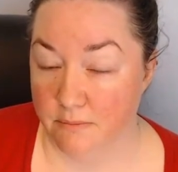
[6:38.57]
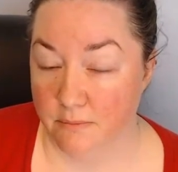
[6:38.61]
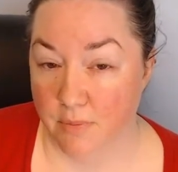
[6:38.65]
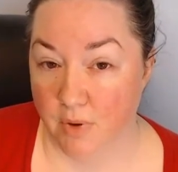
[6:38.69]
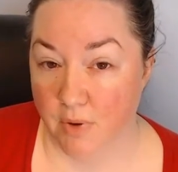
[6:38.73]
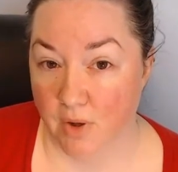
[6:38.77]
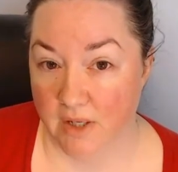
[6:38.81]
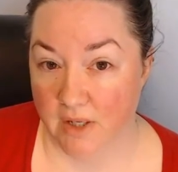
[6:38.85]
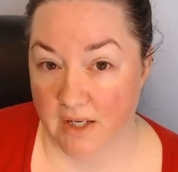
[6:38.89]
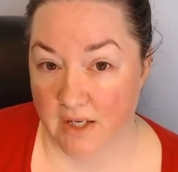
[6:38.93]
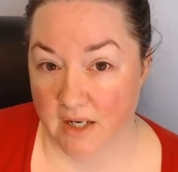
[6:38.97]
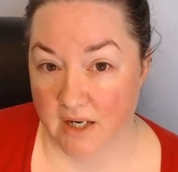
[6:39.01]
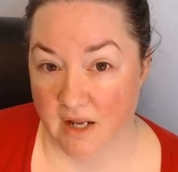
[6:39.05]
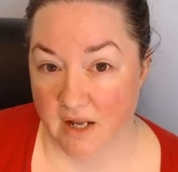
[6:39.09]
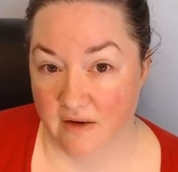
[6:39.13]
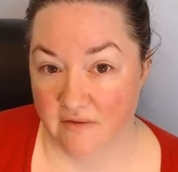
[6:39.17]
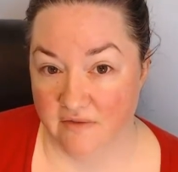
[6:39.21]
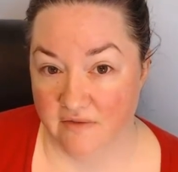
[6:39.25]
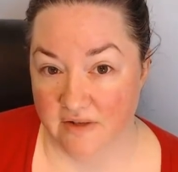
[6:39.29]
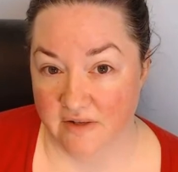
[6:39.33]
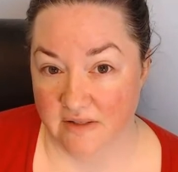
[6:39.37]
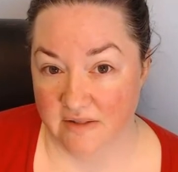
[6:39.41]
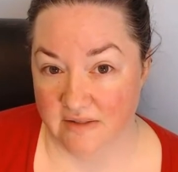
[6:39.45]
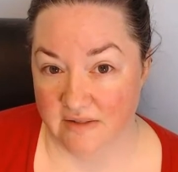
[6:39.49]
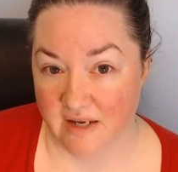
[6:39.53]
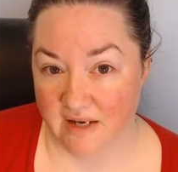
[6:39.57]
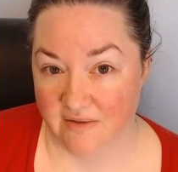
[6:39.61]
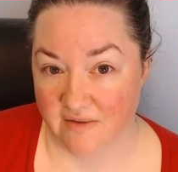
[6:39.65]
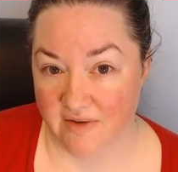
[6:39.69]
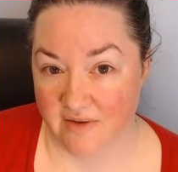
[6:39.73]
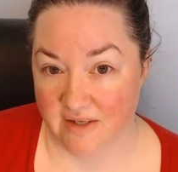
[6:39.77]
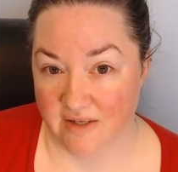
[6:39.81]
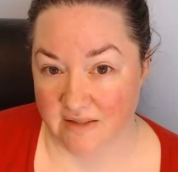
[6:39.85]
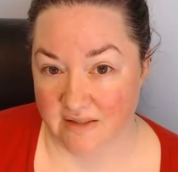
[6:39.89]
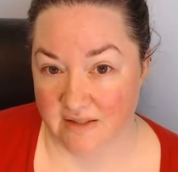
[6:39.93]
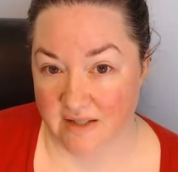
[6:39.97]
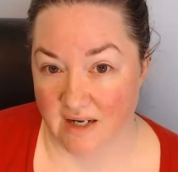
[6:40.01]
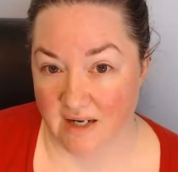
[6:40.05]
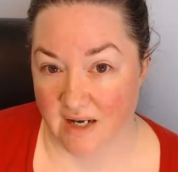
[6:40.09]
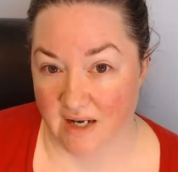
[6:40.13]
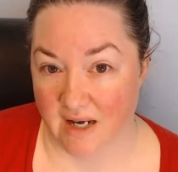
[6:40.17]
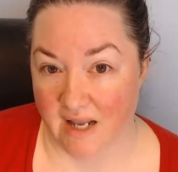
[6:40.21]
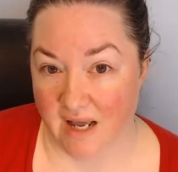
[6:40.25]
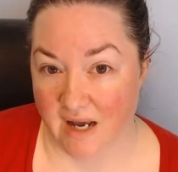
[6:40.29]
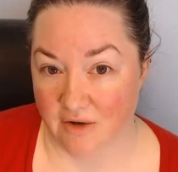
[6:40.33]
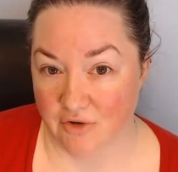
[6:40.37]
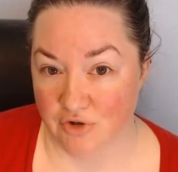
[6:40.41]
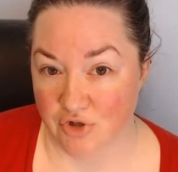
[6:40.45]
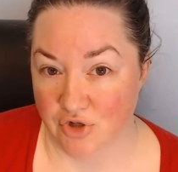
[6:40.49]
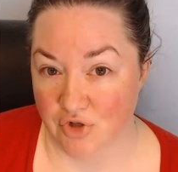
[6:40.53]
putting enough in savings that
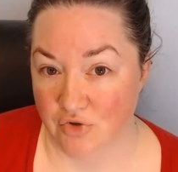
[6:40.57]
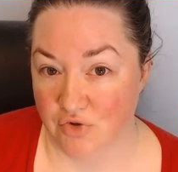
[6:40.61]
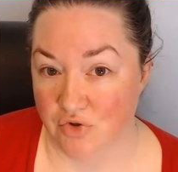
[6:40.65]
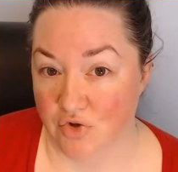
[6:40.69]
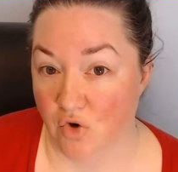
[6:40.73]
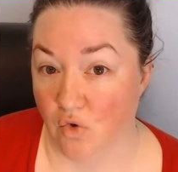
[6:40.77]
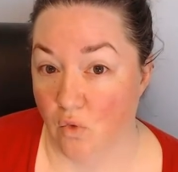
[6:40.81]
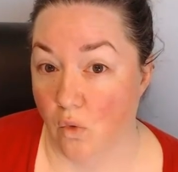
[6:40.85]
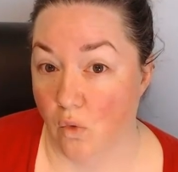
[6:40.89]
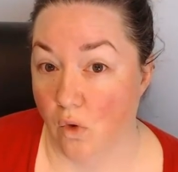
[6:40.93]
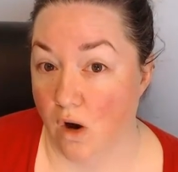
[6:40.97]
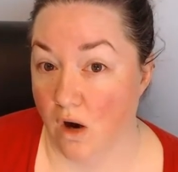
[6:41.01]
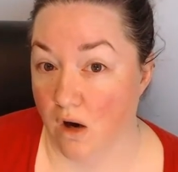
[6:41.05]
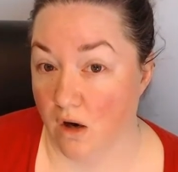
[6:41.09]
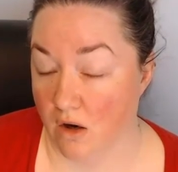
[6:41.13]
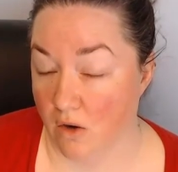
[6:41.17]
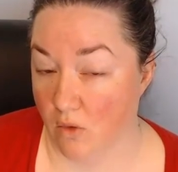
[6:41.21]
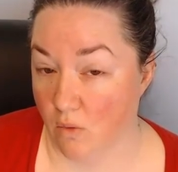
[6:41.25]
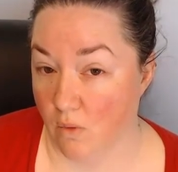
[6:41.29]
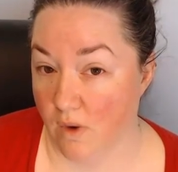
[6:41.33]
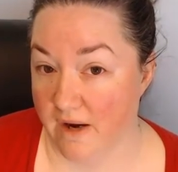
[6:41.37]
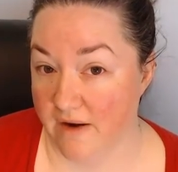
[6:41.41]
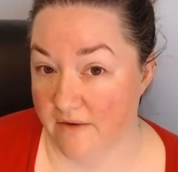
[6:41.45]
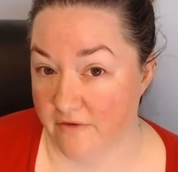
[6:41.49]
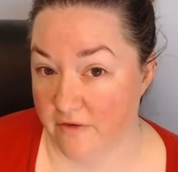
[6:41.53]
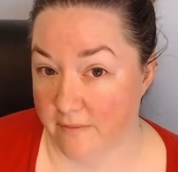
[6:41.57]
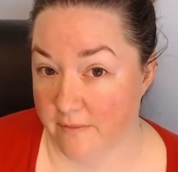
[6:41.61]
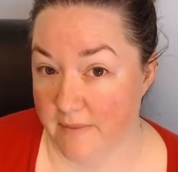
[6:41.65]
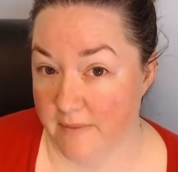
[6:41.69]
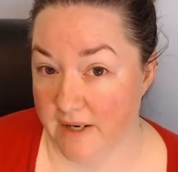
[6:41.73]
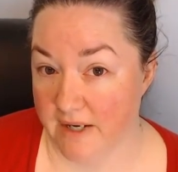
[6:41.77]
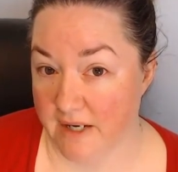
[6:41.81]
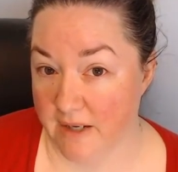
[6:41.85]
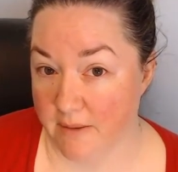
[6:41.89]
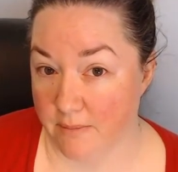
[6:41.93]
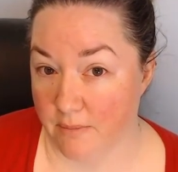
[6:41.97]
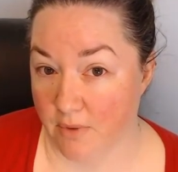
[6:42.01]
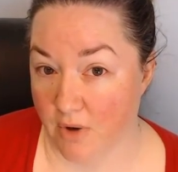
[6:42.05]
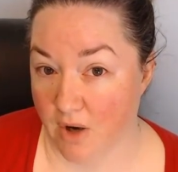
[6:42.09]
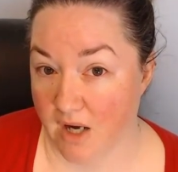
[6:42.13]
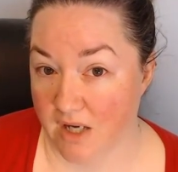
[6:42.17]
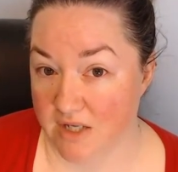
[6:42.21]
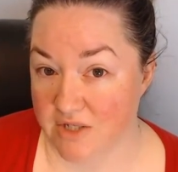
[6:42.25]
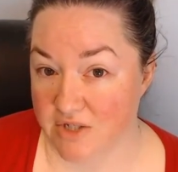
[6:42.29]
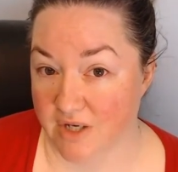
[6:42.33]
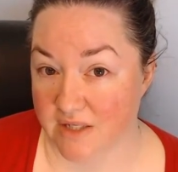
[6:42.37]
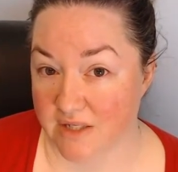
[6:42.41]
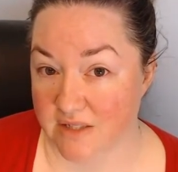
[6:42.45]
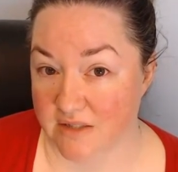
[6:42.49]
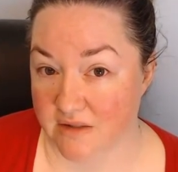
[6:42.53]
allows you to walk away from any
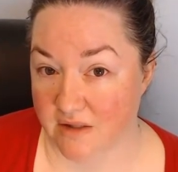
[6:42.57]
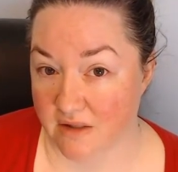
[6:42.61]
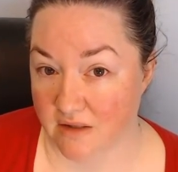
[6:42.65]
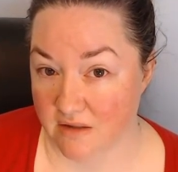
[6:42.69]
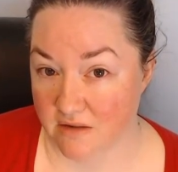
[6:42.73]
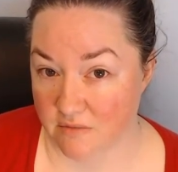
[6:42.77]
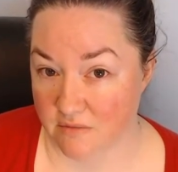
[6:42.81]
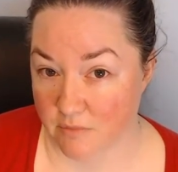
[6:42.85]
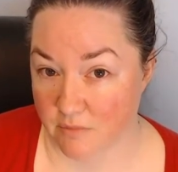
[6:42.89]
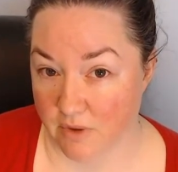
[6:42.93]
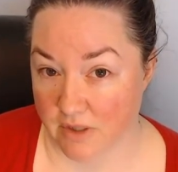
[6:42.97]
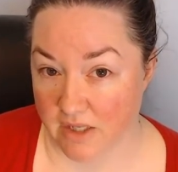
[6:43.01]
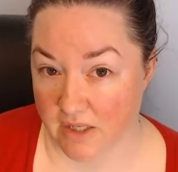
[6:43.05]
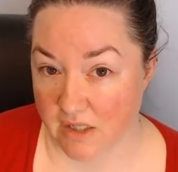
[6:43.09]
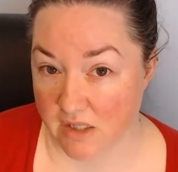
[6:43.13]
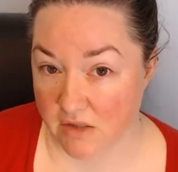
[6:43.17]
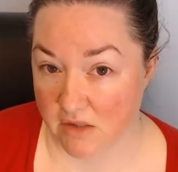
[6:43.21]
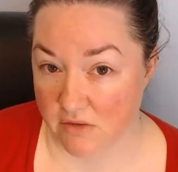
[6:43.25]
project that is bringing